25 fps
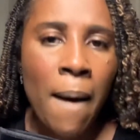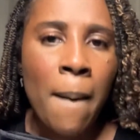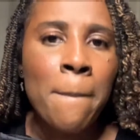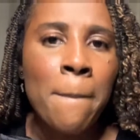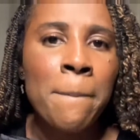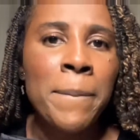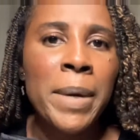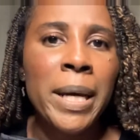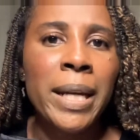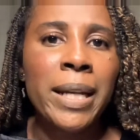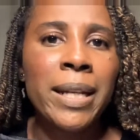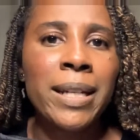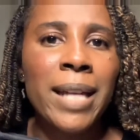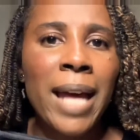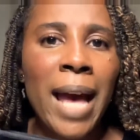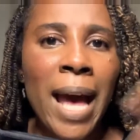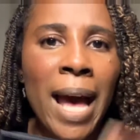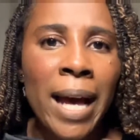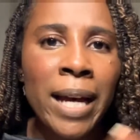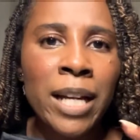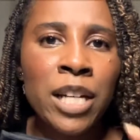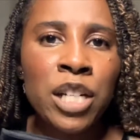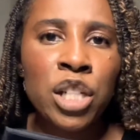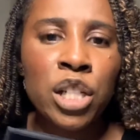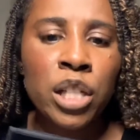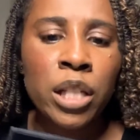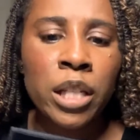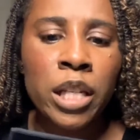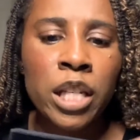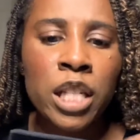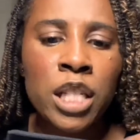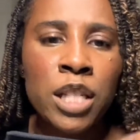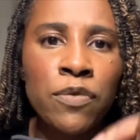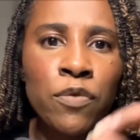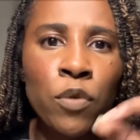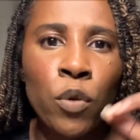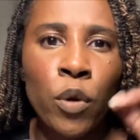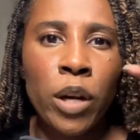but it actually
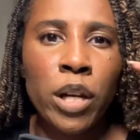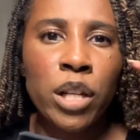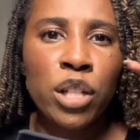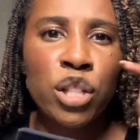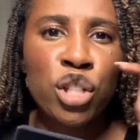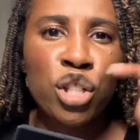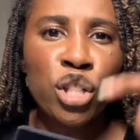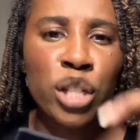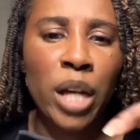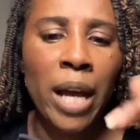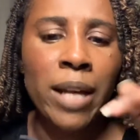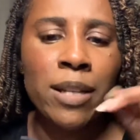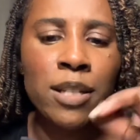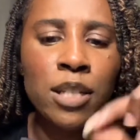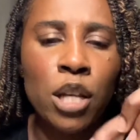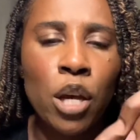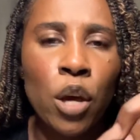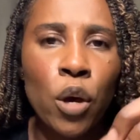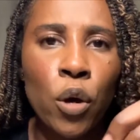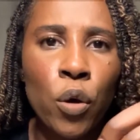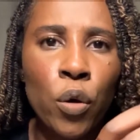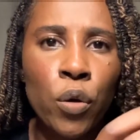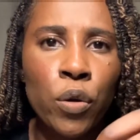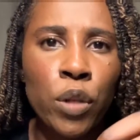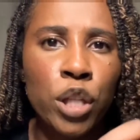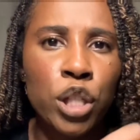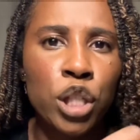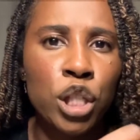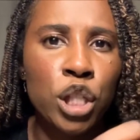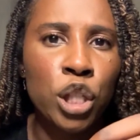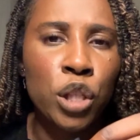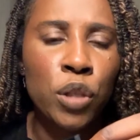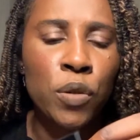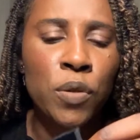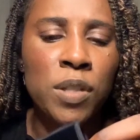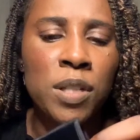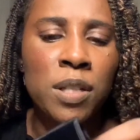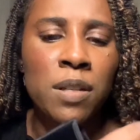is for a chateau that she
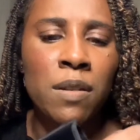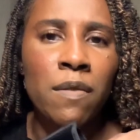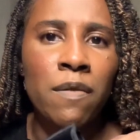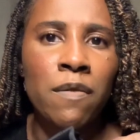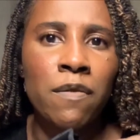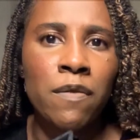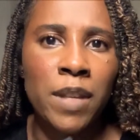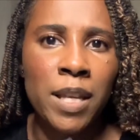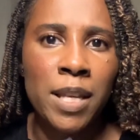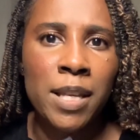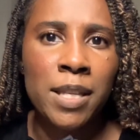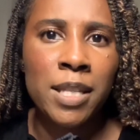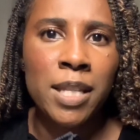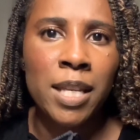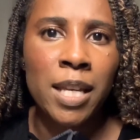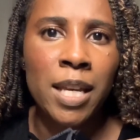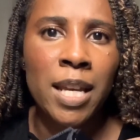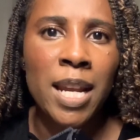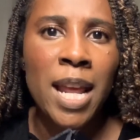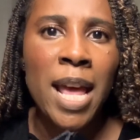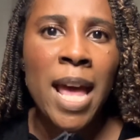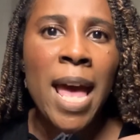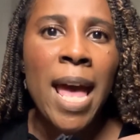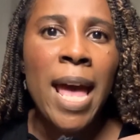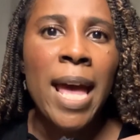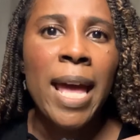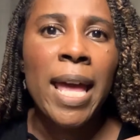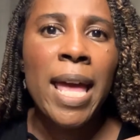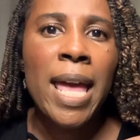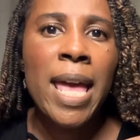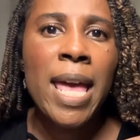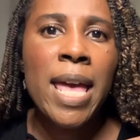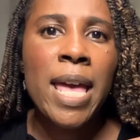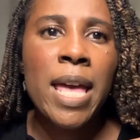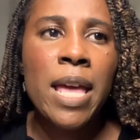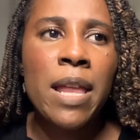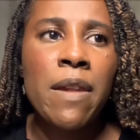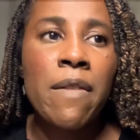used to visit
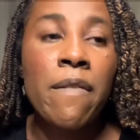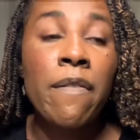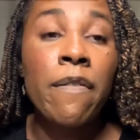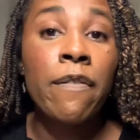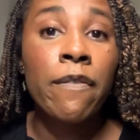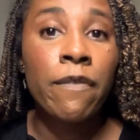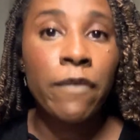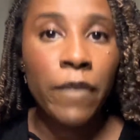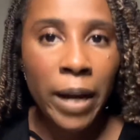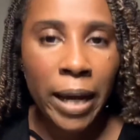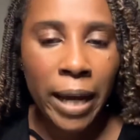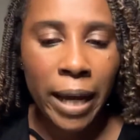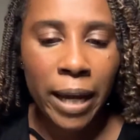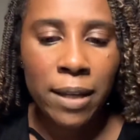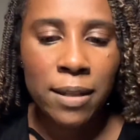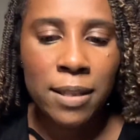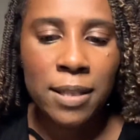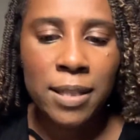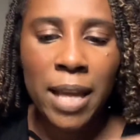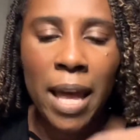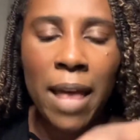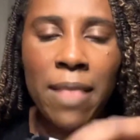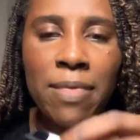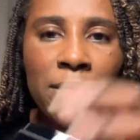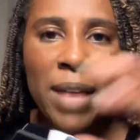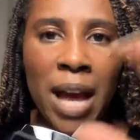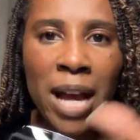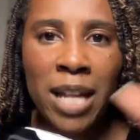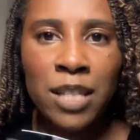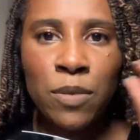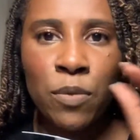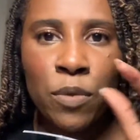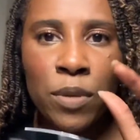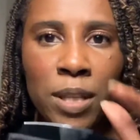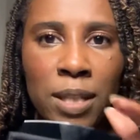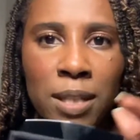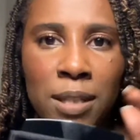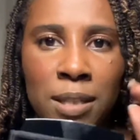in France, and that's
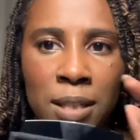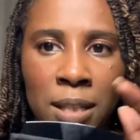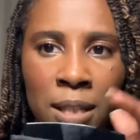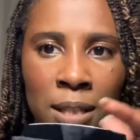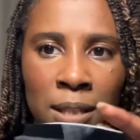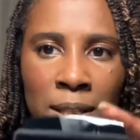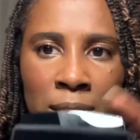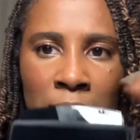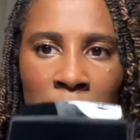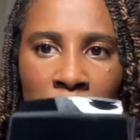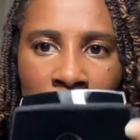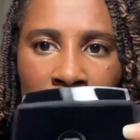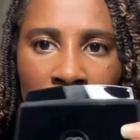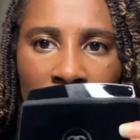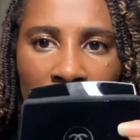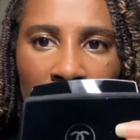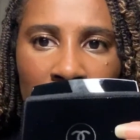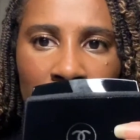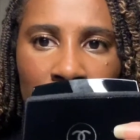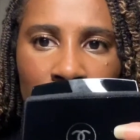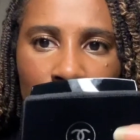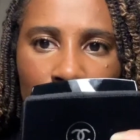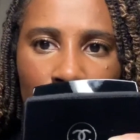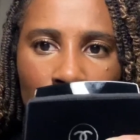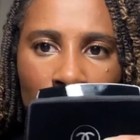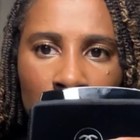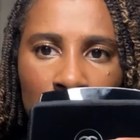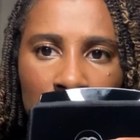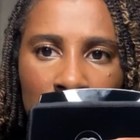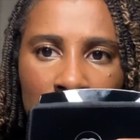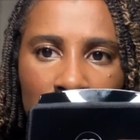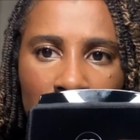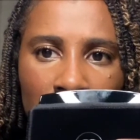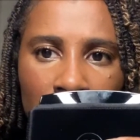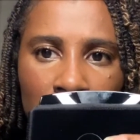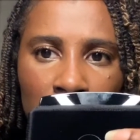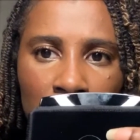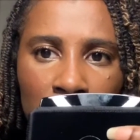where the CC came from. It's
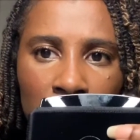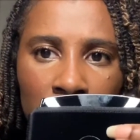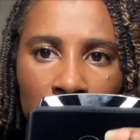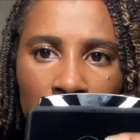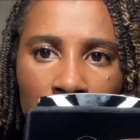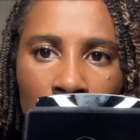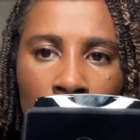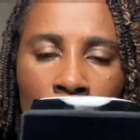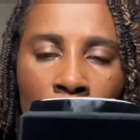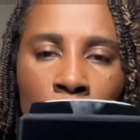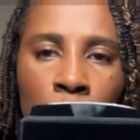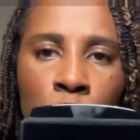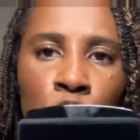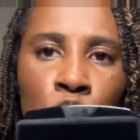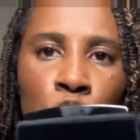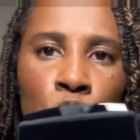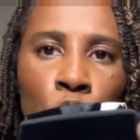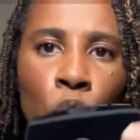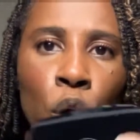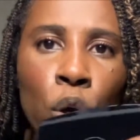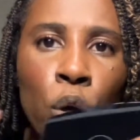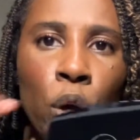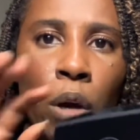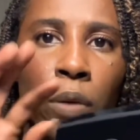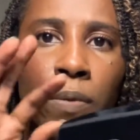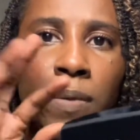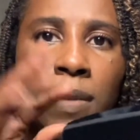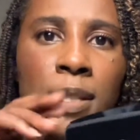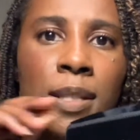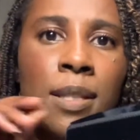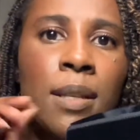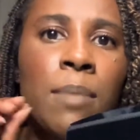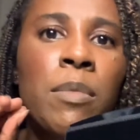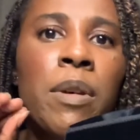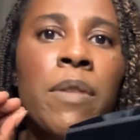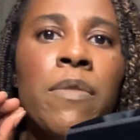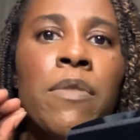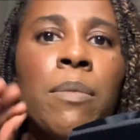actually shown on
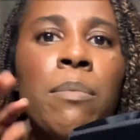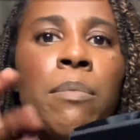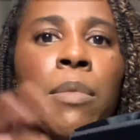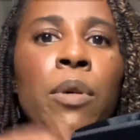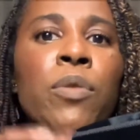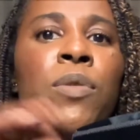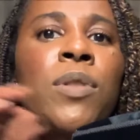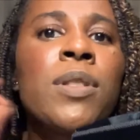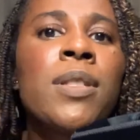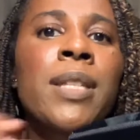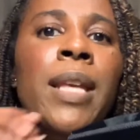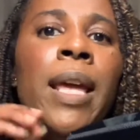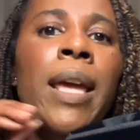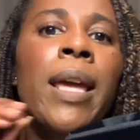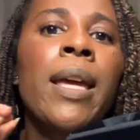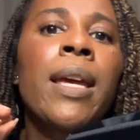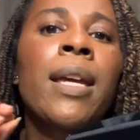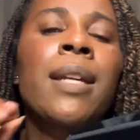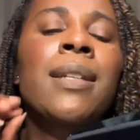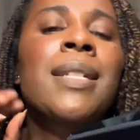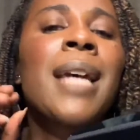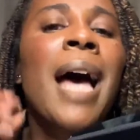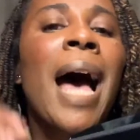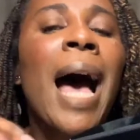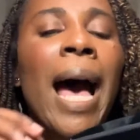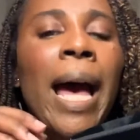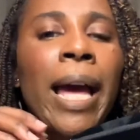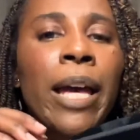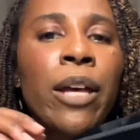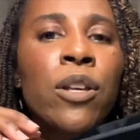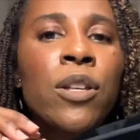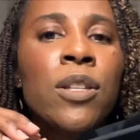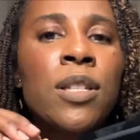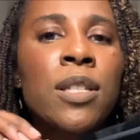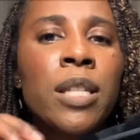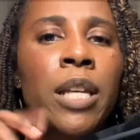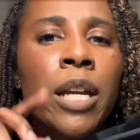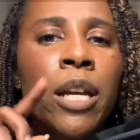some of the mosaic
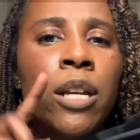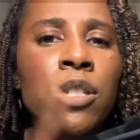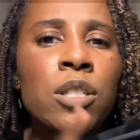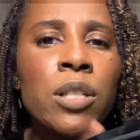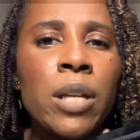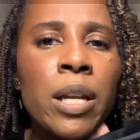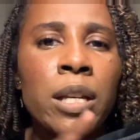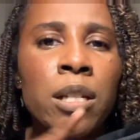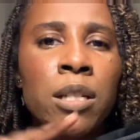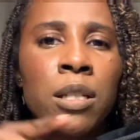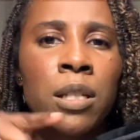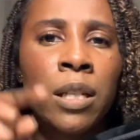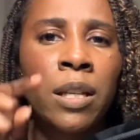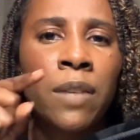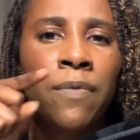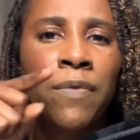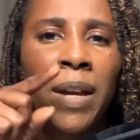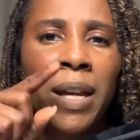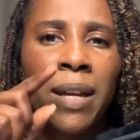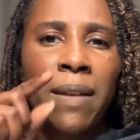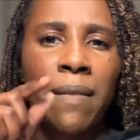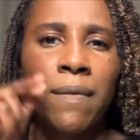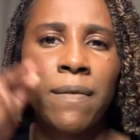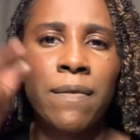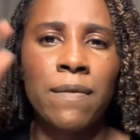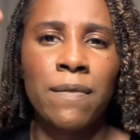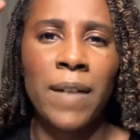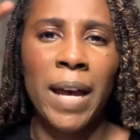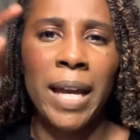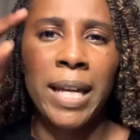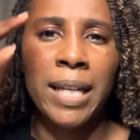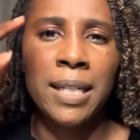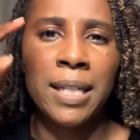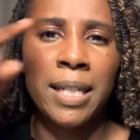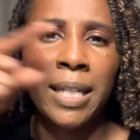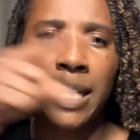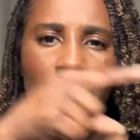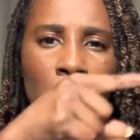tiles there. So actually, if I can
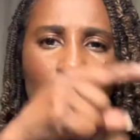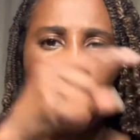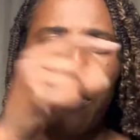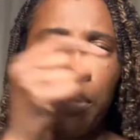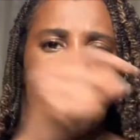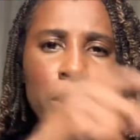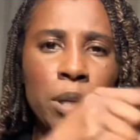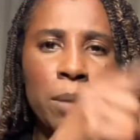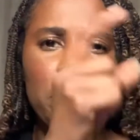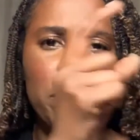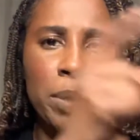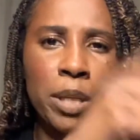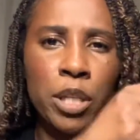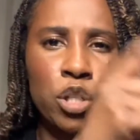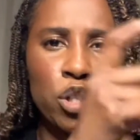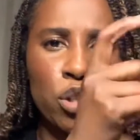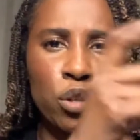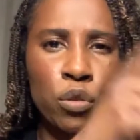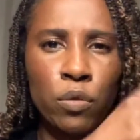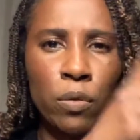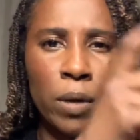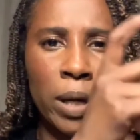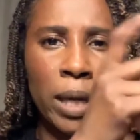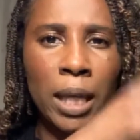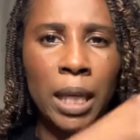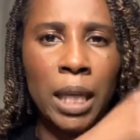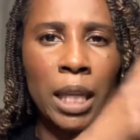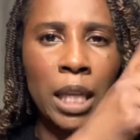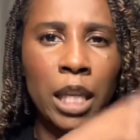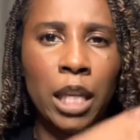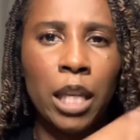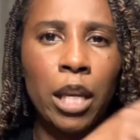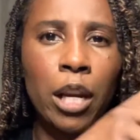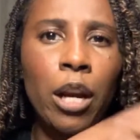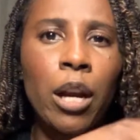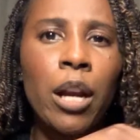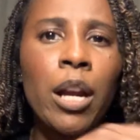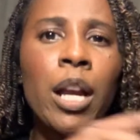find it, I'll put a picture right
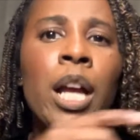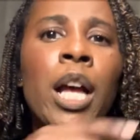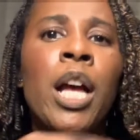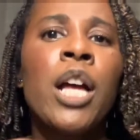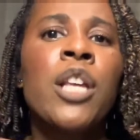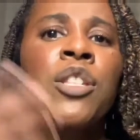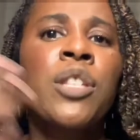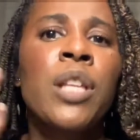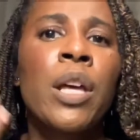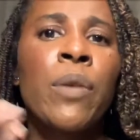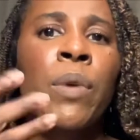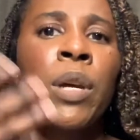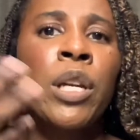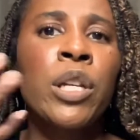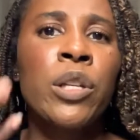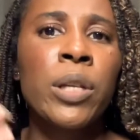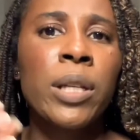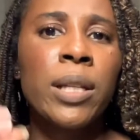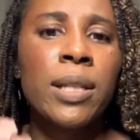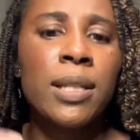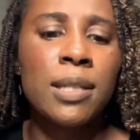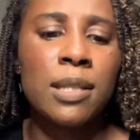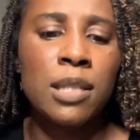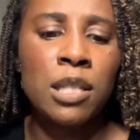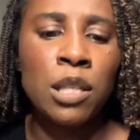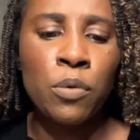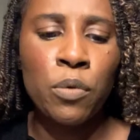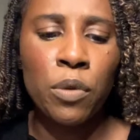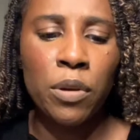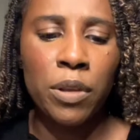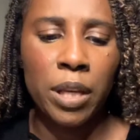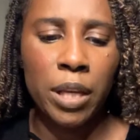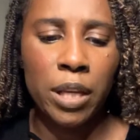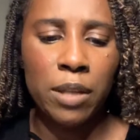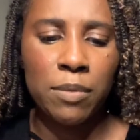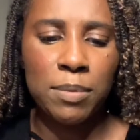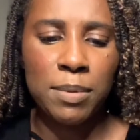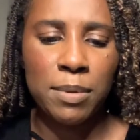here, so that way you can see where
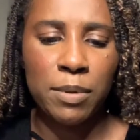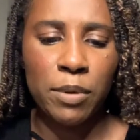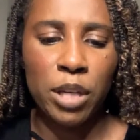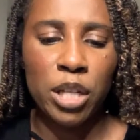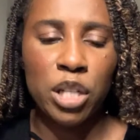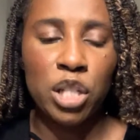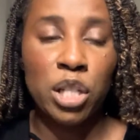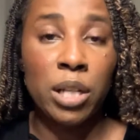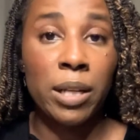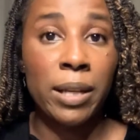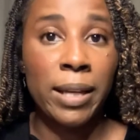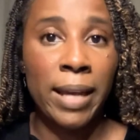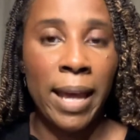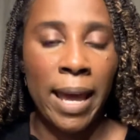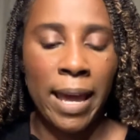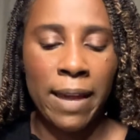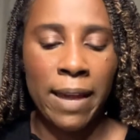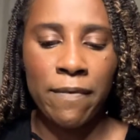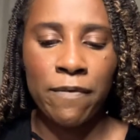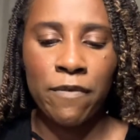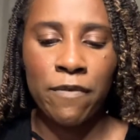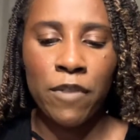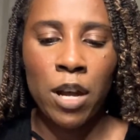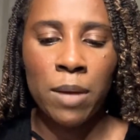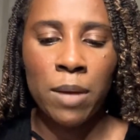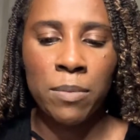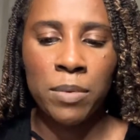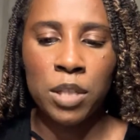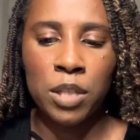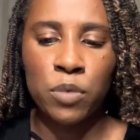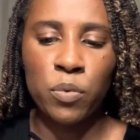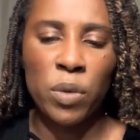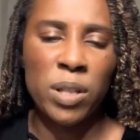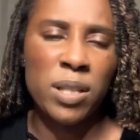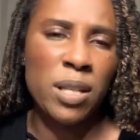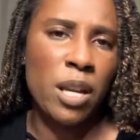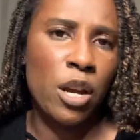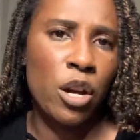the inspiration came from, because
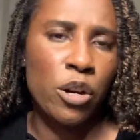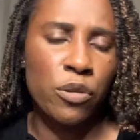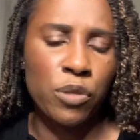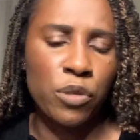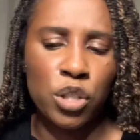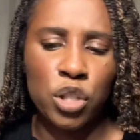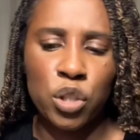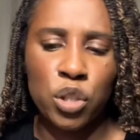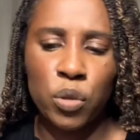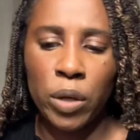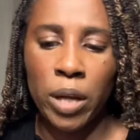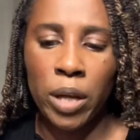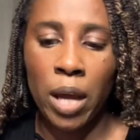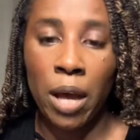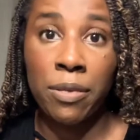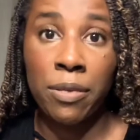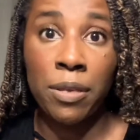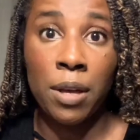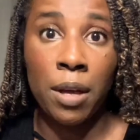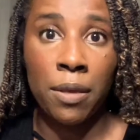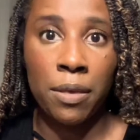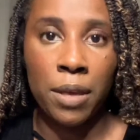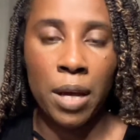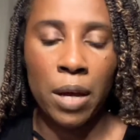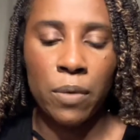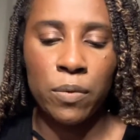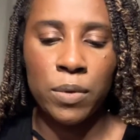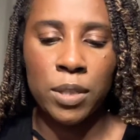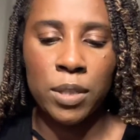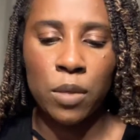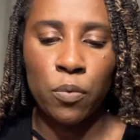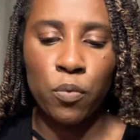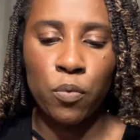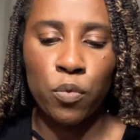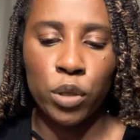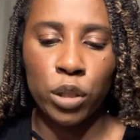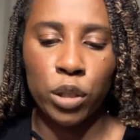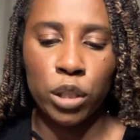once I heard the story, I thought that was
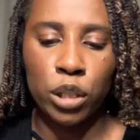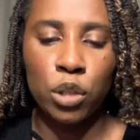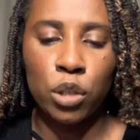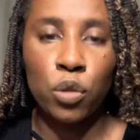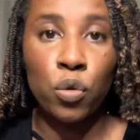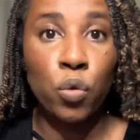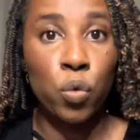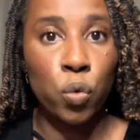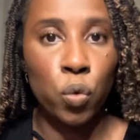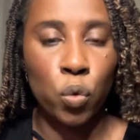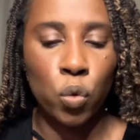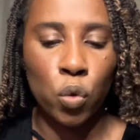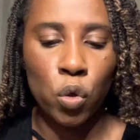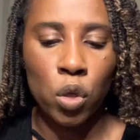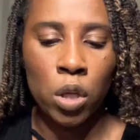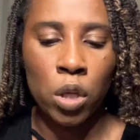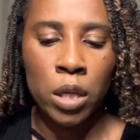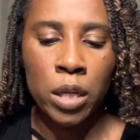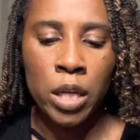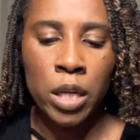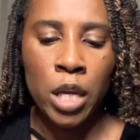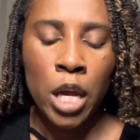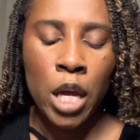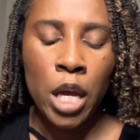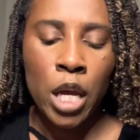really cool.